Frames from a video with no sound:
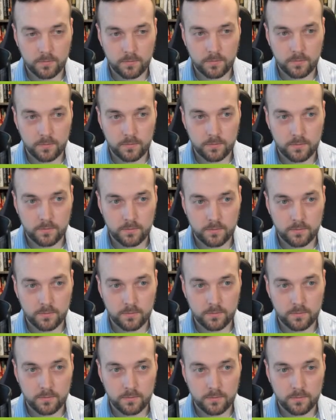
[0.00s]

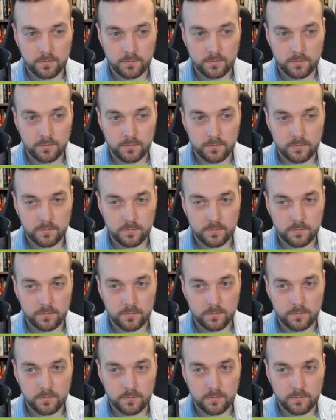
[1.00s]

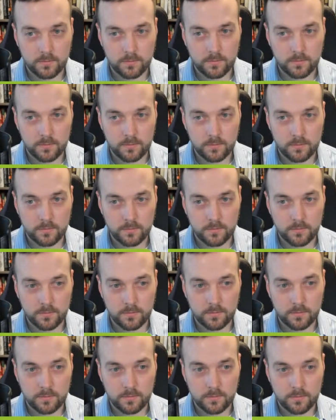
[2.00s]

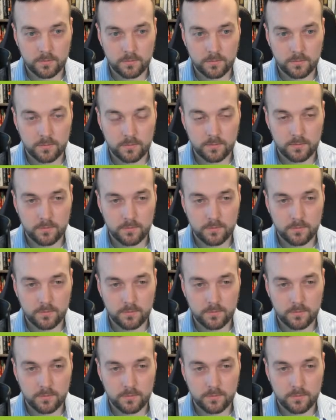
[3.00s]
[no speech]